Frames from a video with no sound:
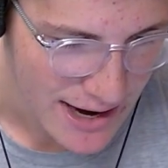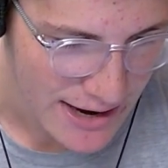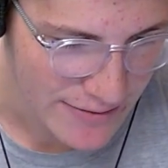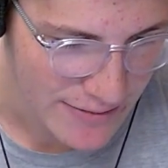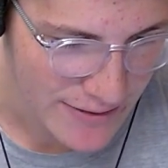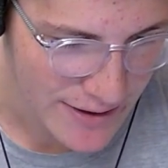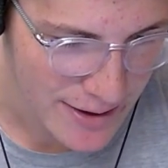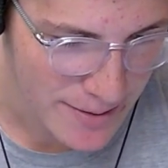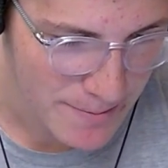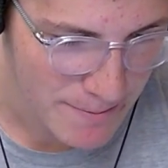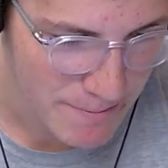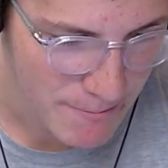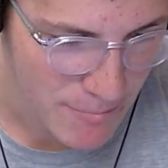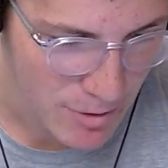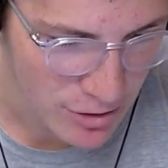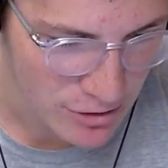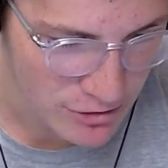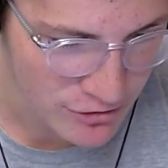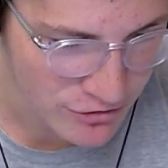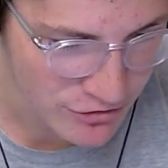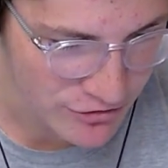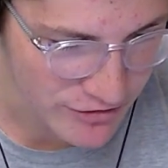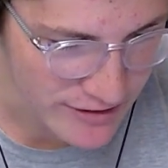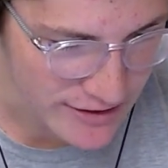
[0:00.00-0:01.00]
and then
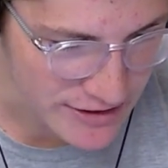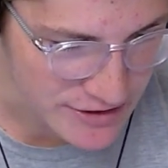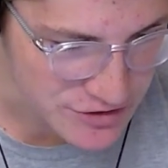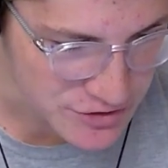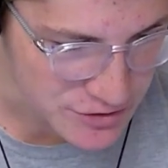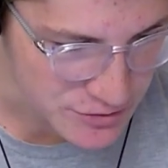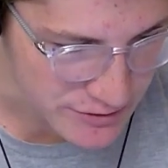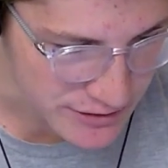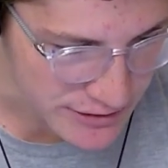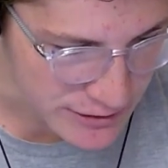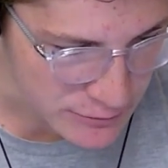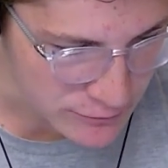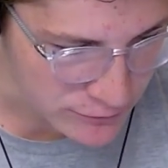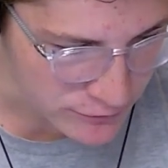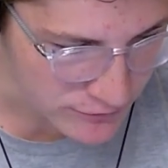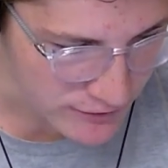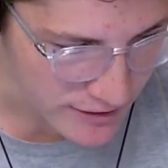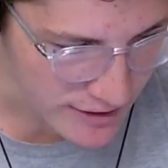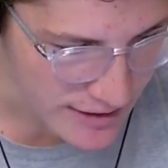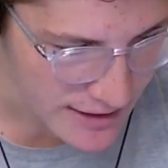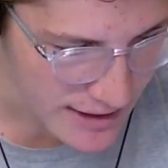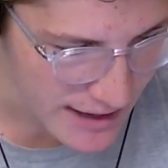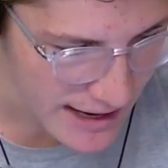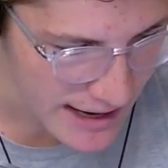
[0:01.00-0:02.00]
marched into
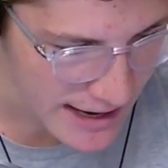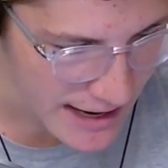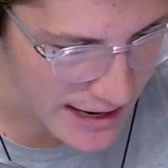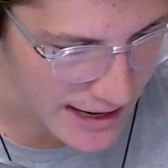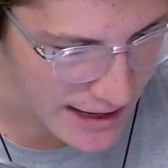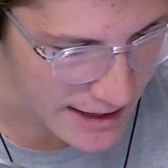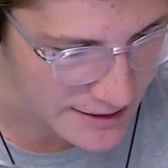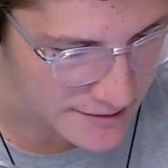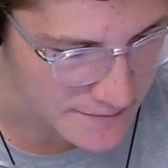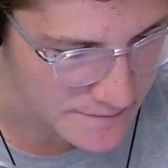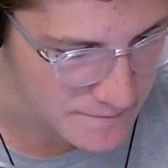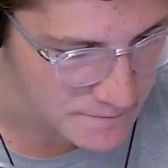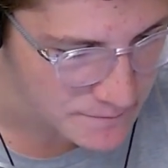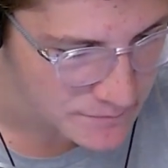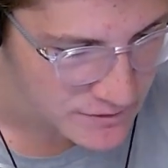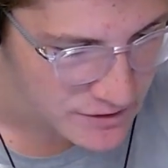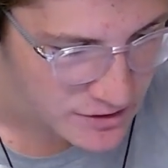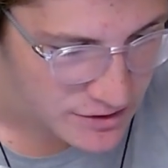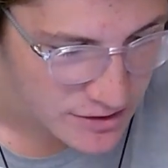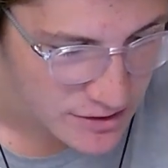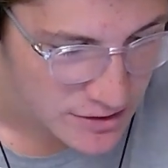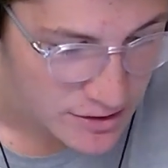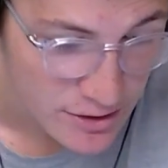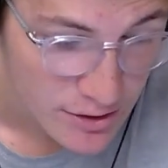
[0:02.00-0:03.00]
Houston and
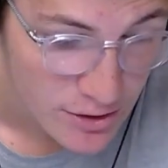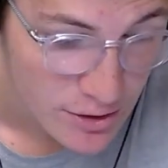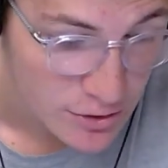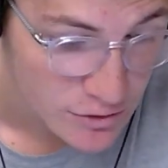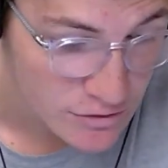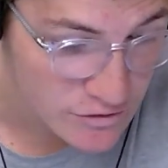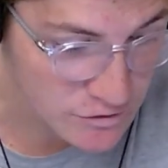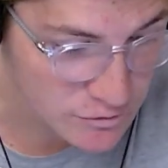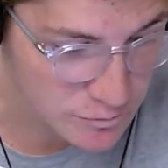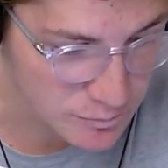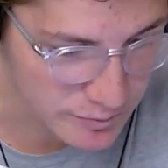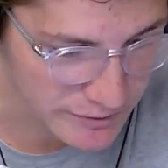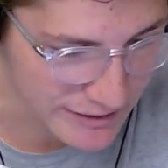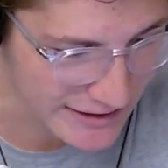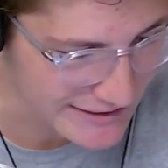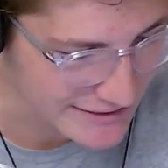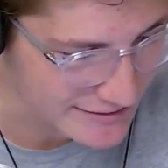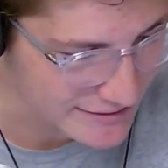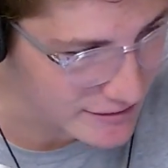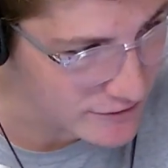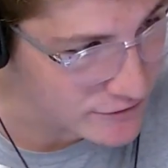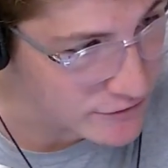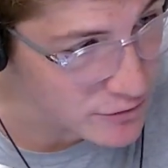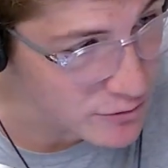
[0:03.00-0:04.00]

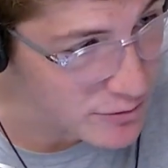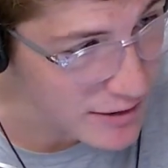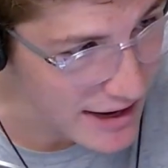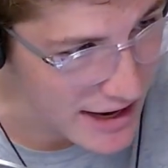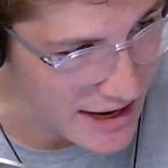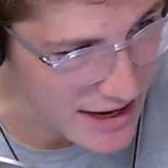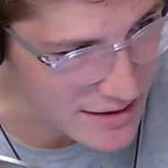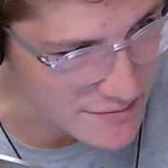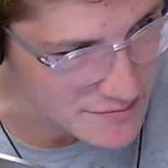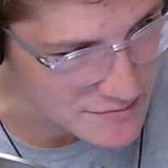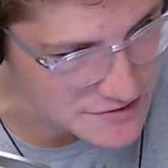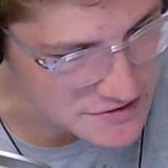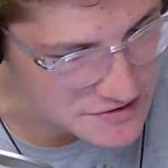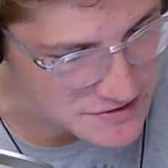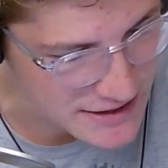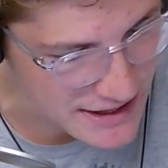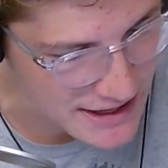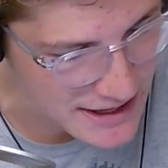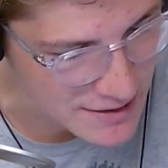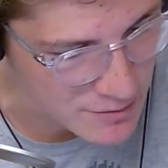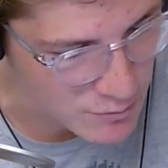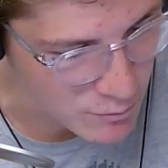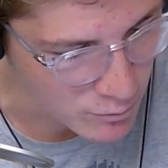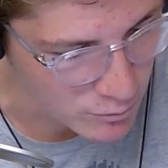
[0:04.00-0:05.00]
split the two games.
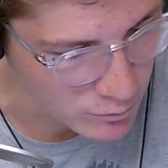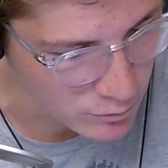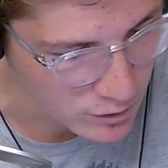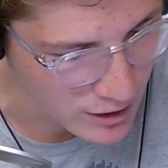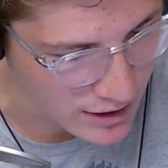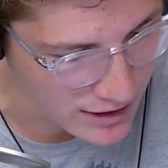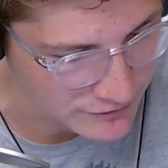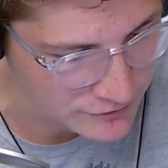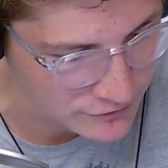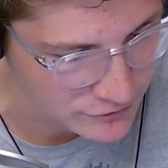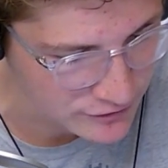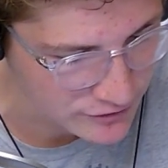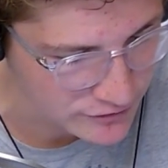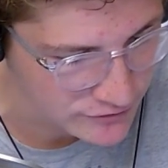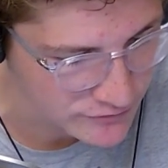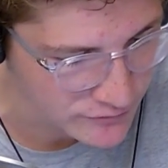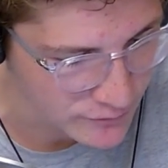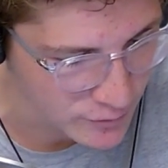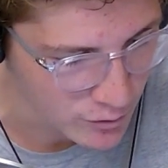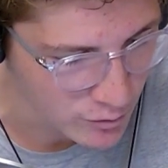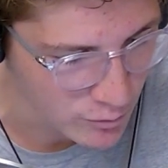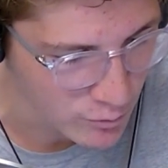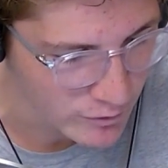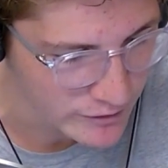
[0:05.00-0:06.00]
They lost
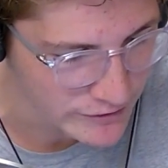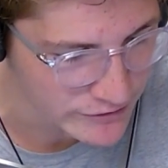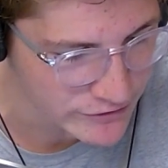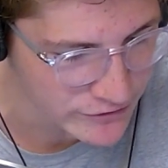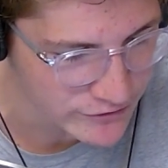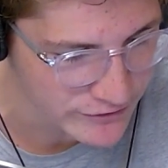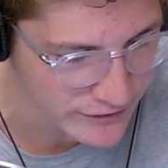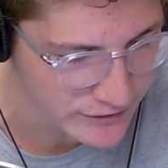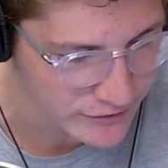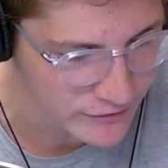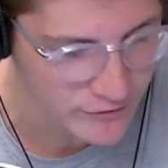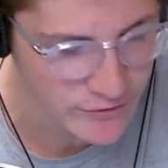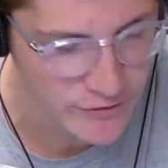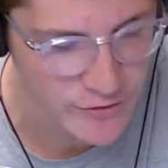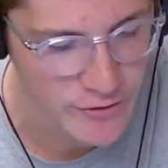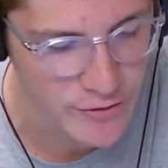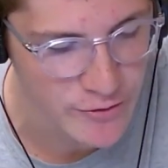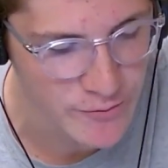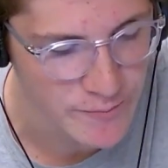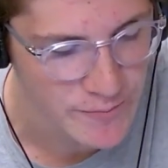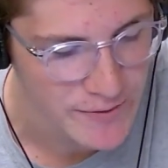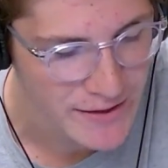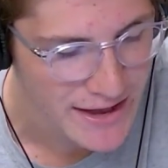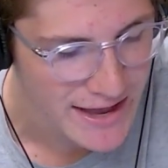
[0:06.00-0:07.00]
6-4, won
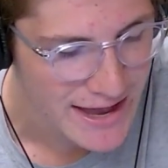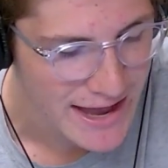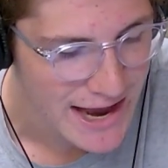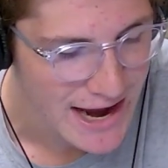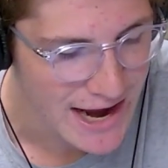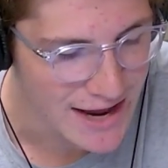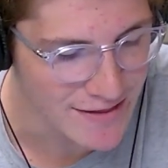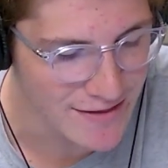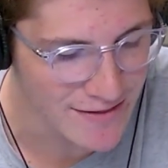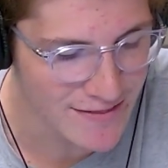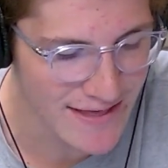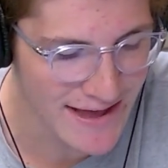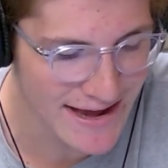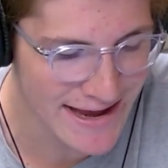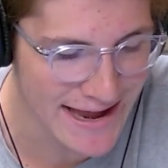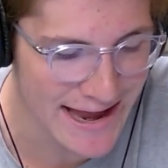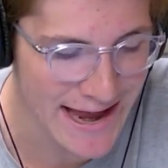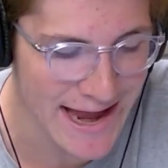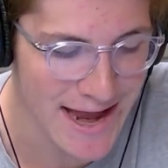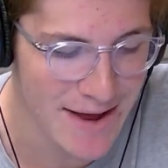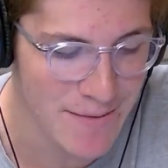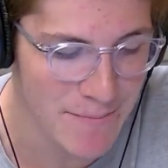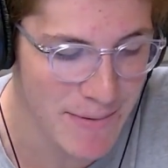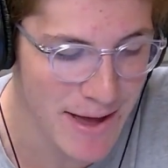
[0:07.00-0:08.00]
6-2, and then they
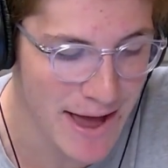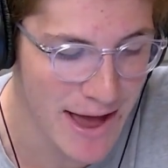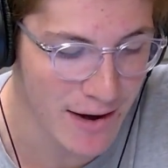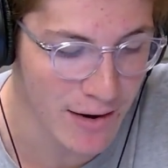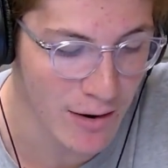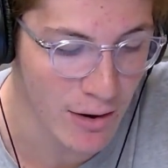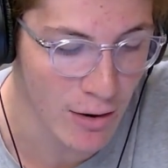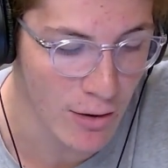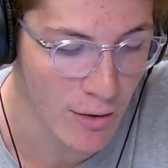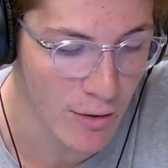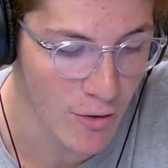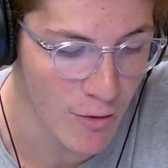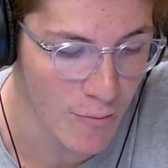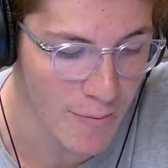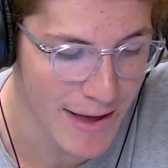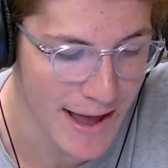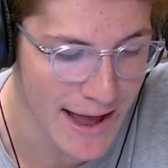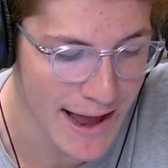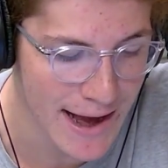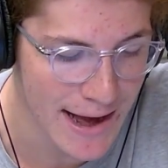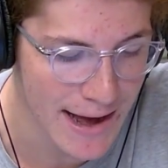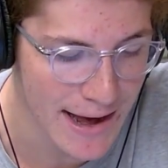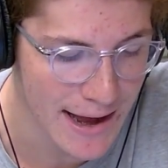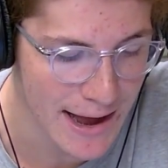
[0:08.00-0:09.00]
came back home
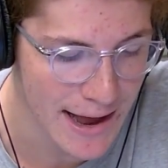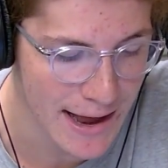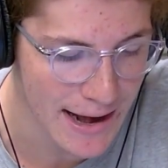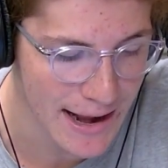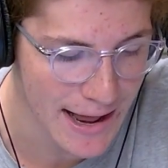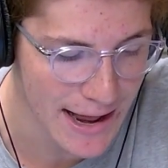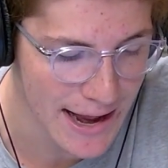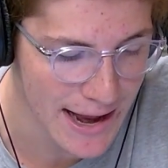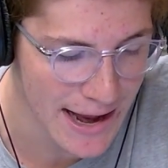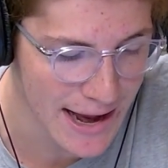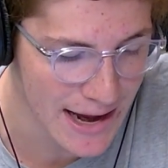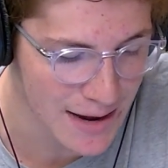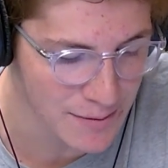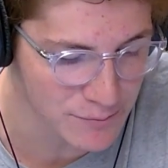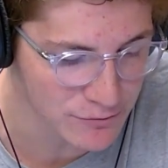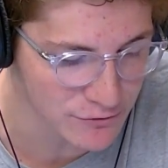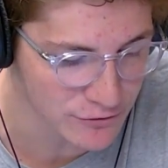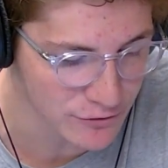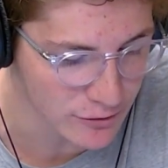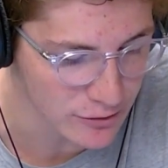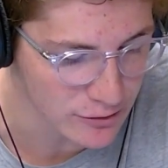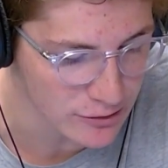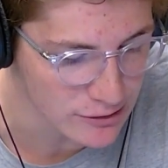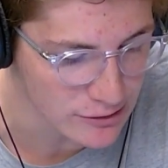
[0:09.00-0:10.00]
and got
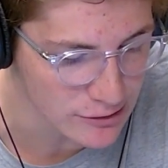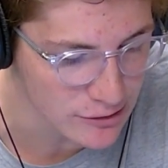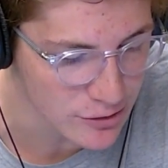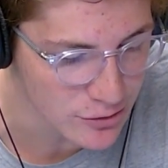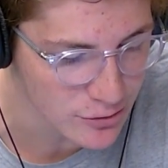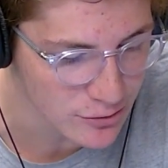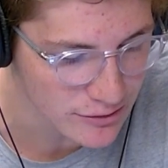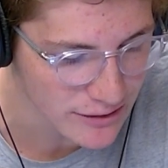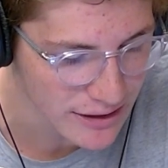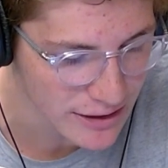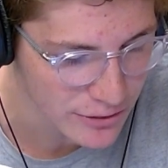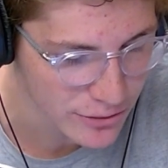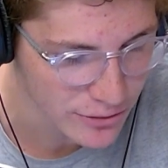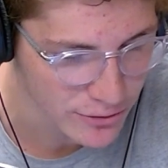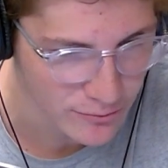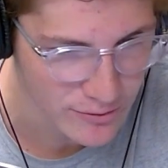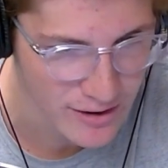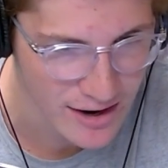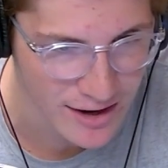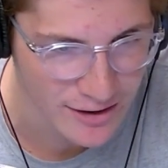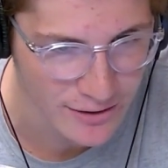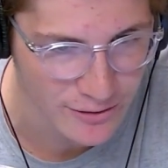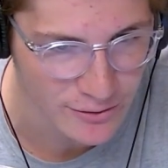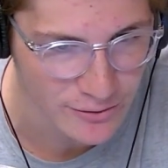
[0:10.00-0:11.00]
absolutely
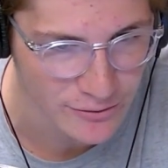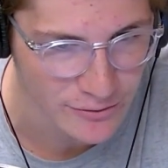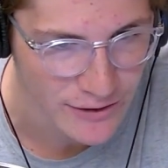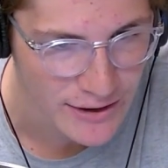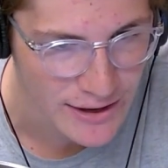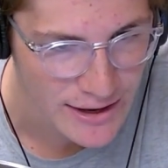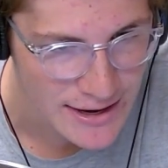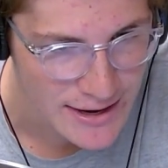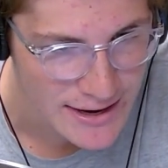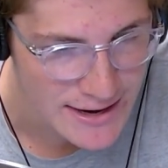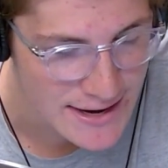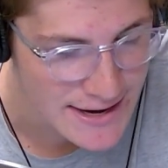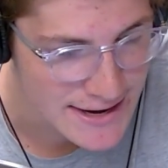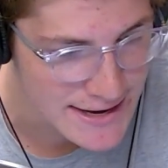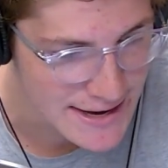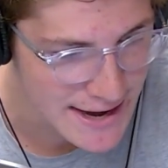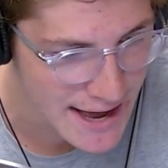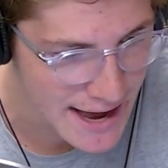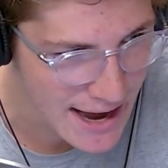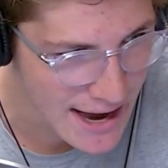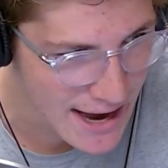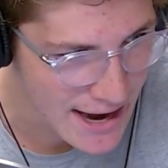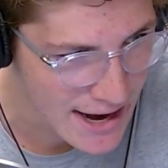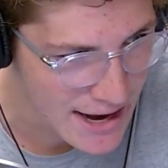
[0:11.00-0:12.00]
throttled
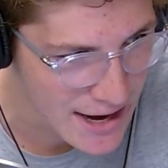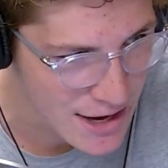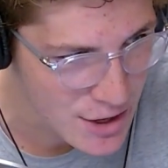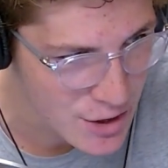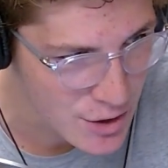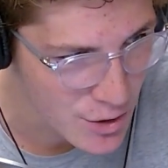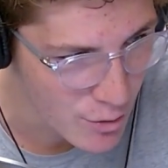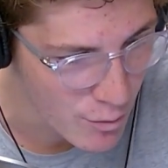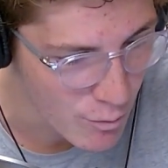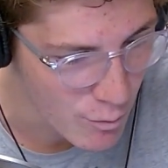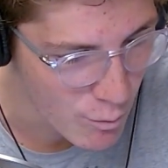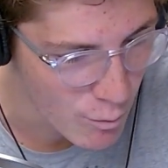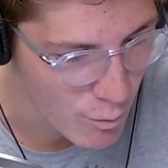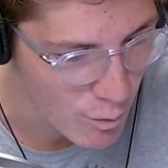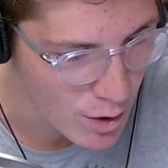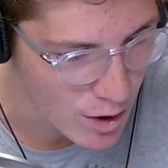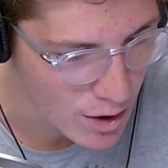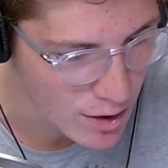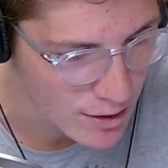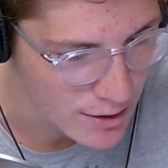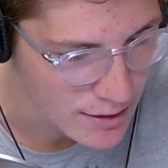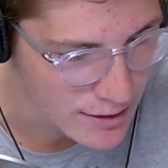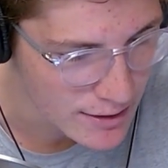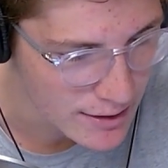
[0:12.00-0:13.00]

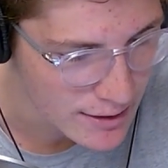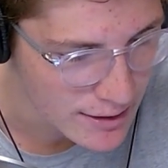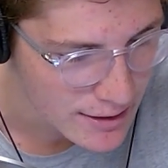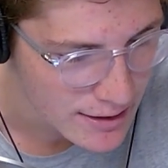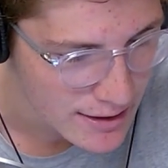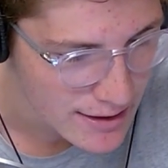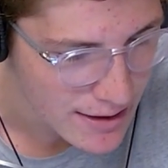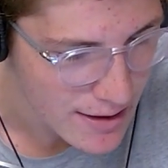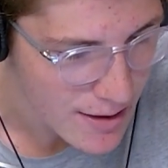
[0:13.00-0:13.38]
9-1.